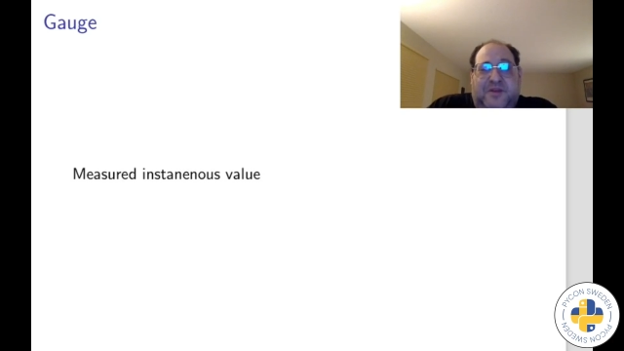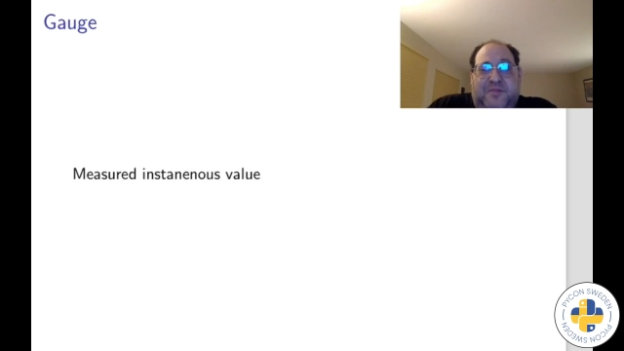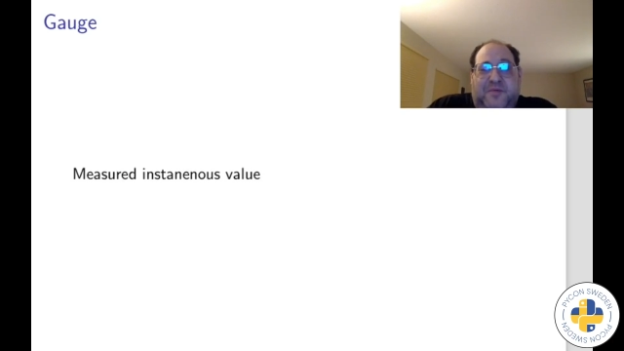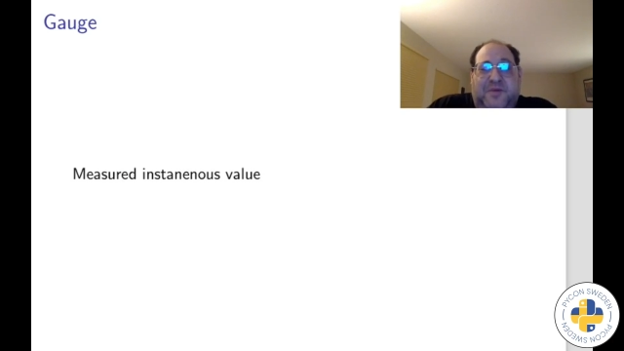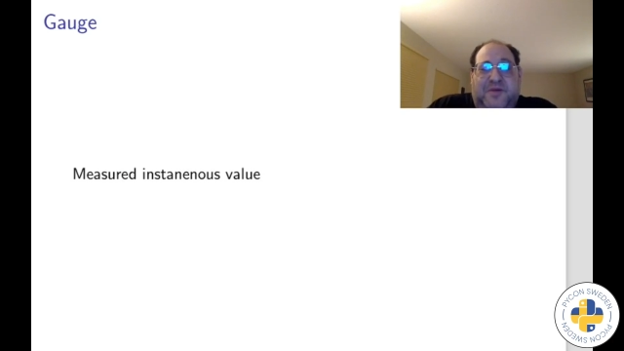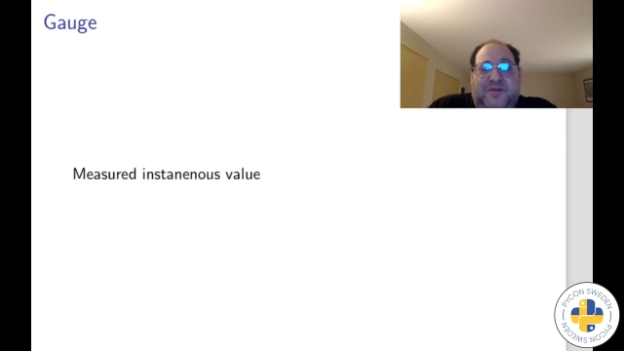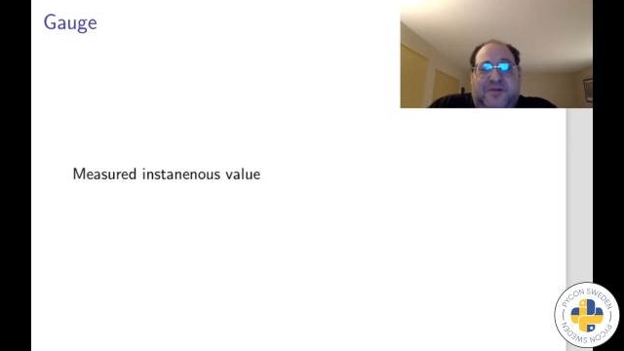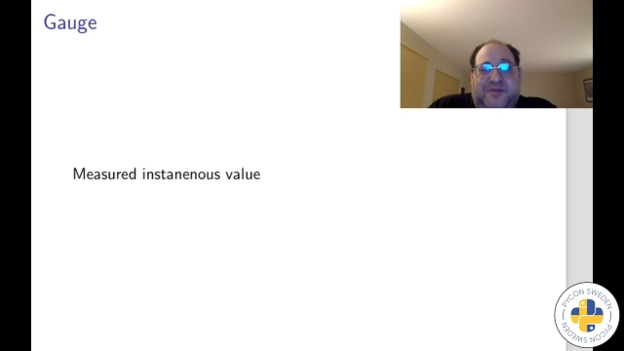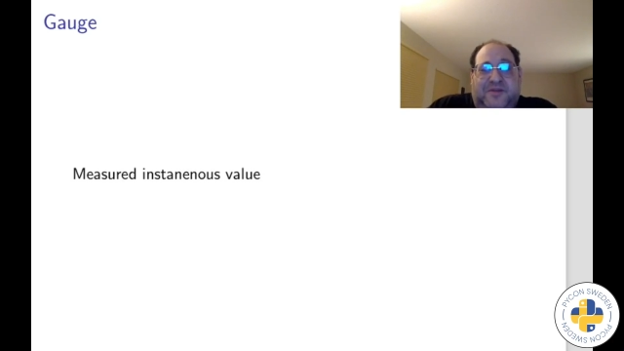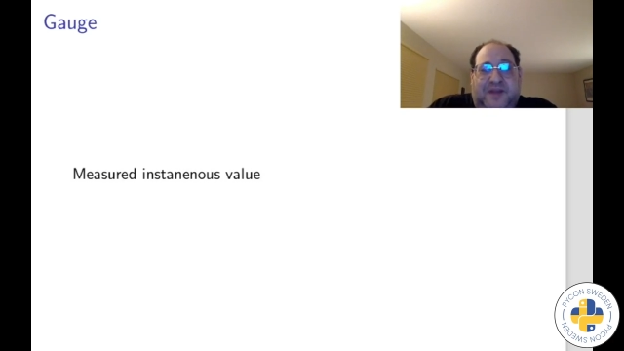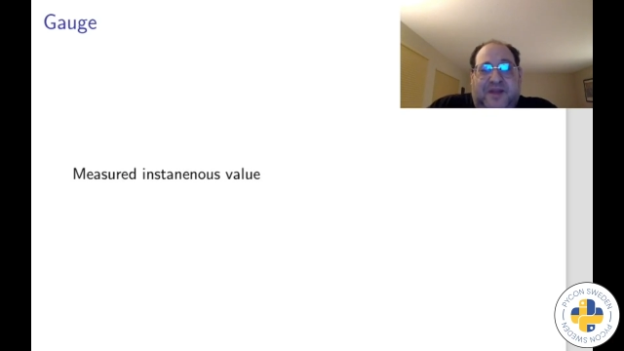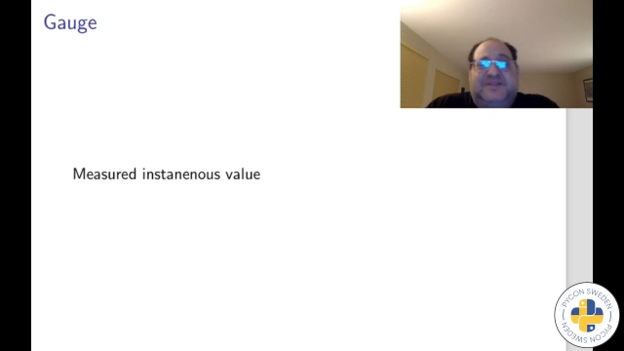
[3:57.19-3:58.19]

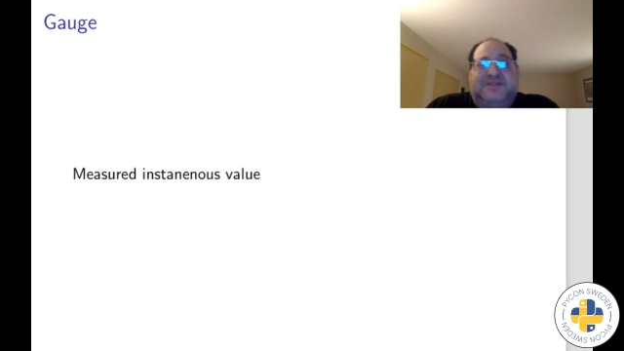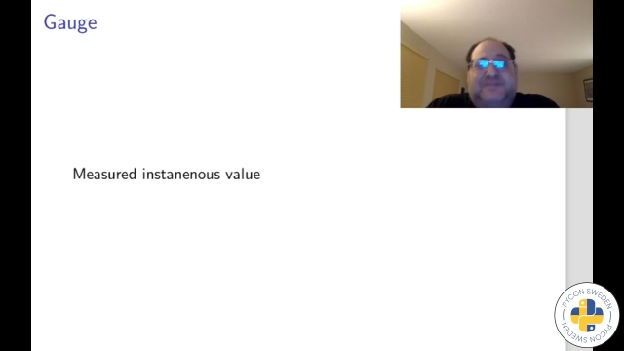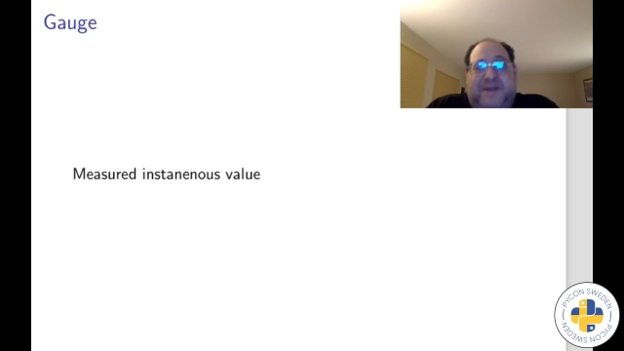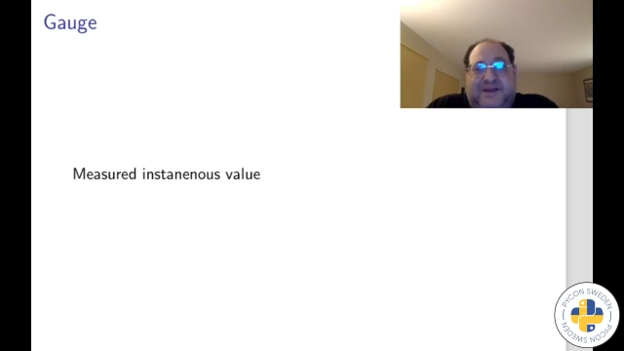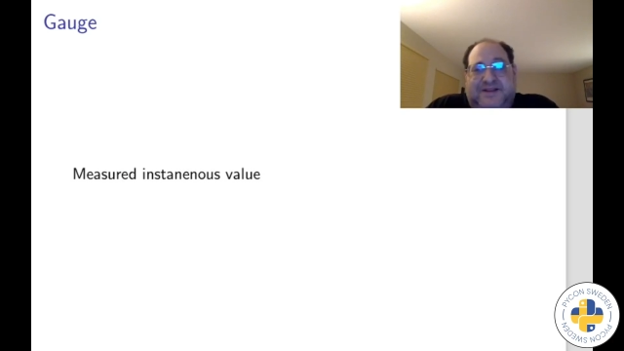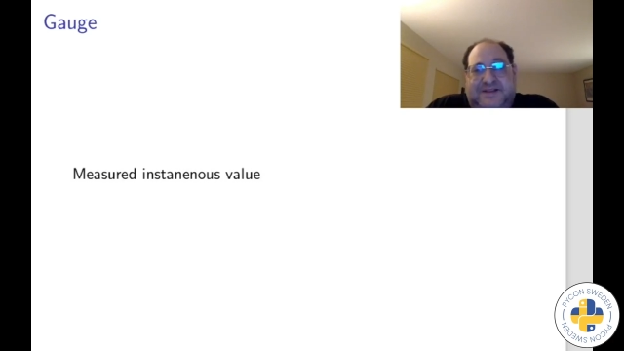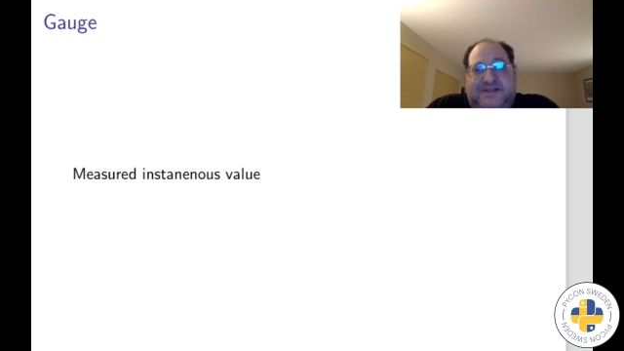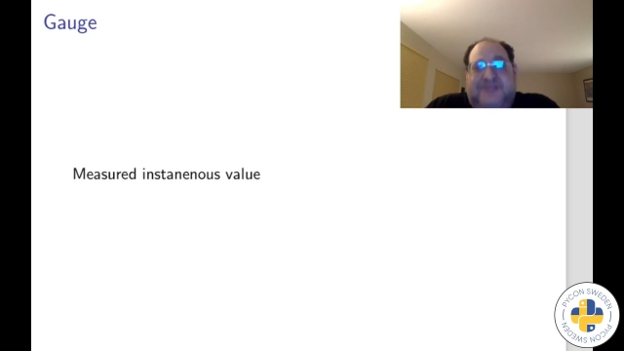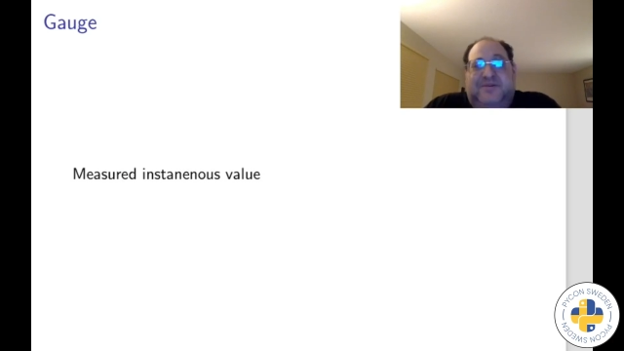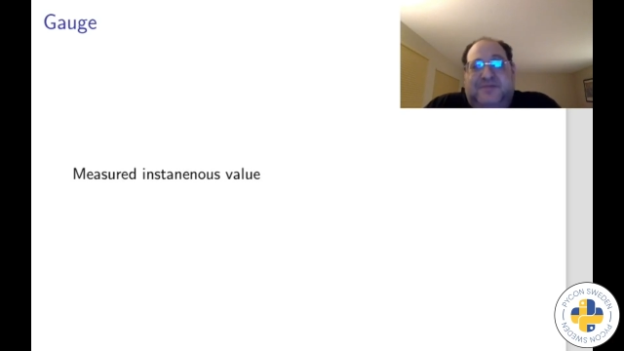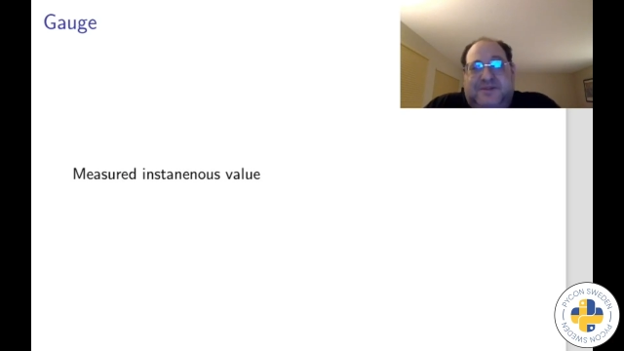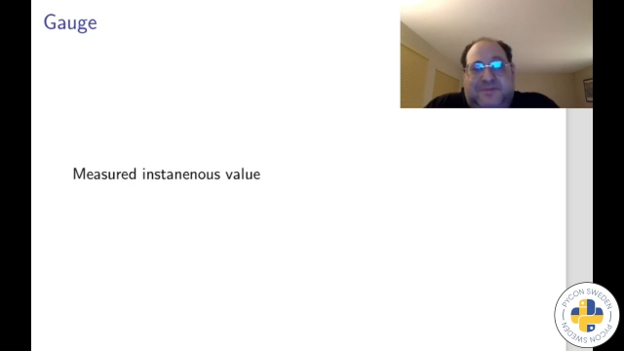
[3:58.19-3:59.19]
Prometheus expects it
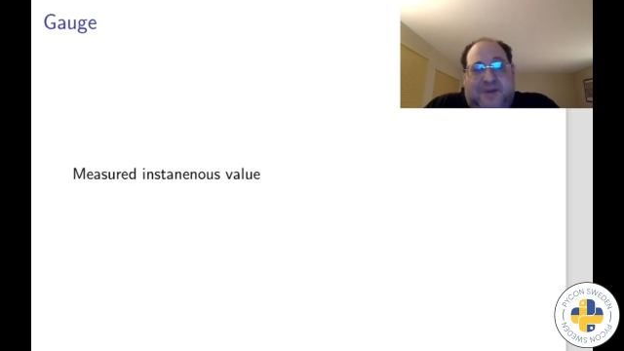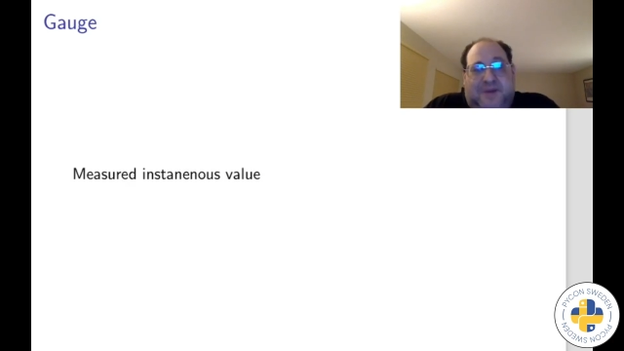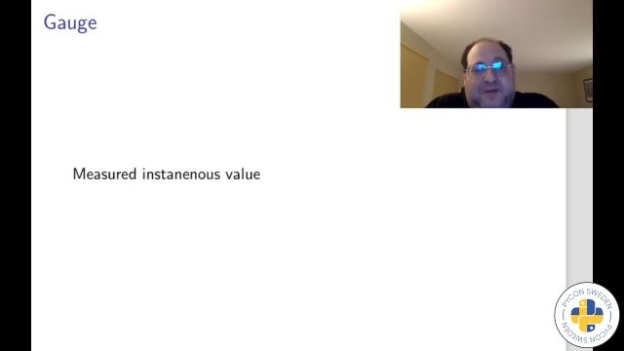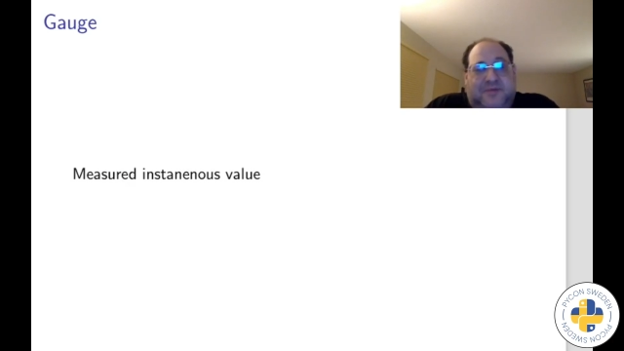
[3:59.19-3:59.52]
knows about.